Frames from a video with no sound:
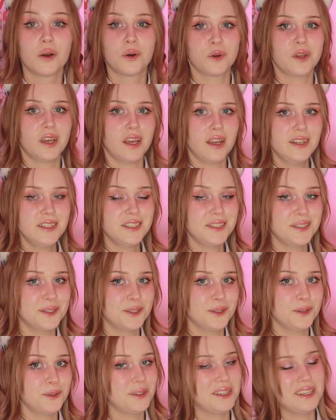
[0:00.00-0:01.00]
Okay,
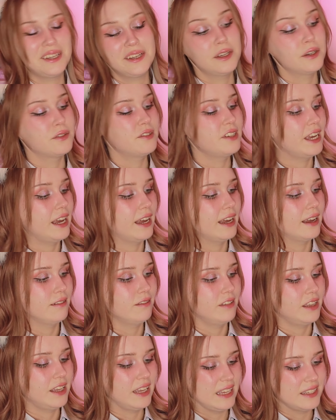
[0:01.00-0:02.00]
so here we
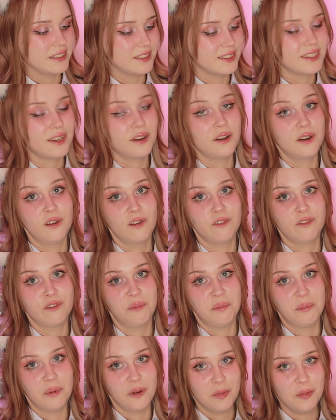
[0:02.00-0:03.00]
have a ton
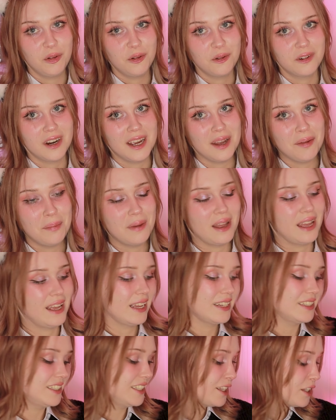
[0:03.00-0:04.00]
of bubble wrap
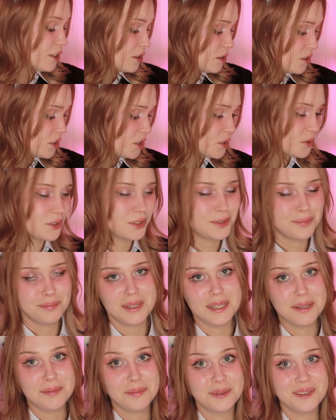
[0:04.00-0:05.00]
and
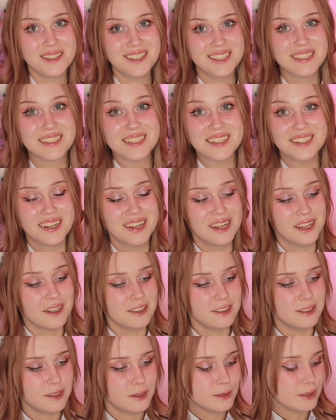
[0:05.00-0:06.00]
newspapers.
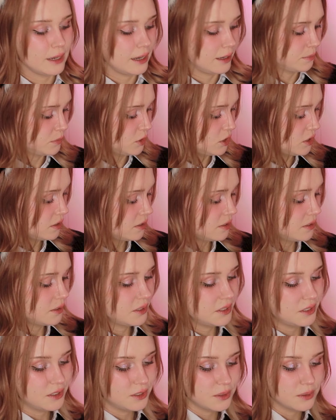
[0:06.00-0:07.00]
So I'm just
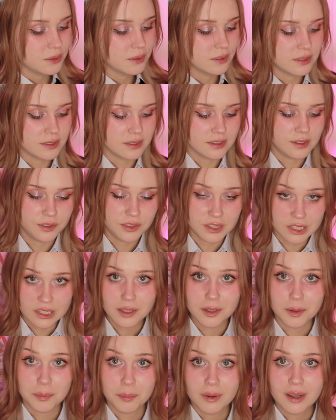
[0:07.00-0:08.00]
going to
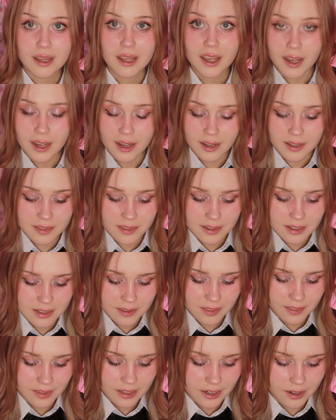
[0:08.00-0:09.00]
stick my hand
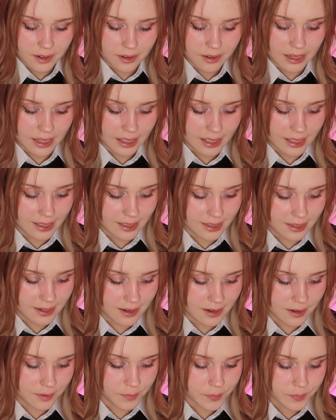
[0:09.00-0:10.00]
in there
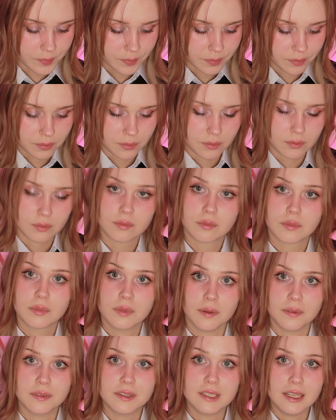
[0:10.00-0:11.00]
and
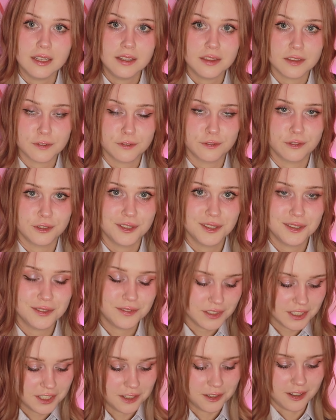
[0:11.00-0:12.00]
take the first
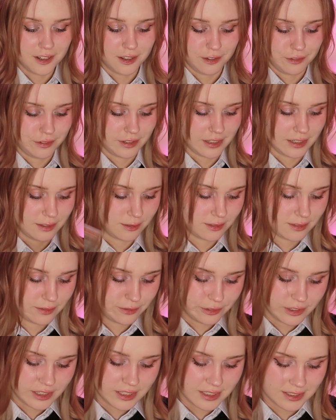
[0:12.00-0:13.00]
figure I found.
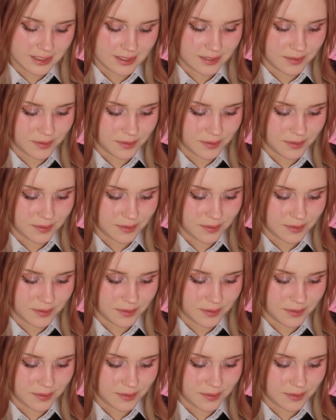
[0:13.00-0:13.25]
Fine.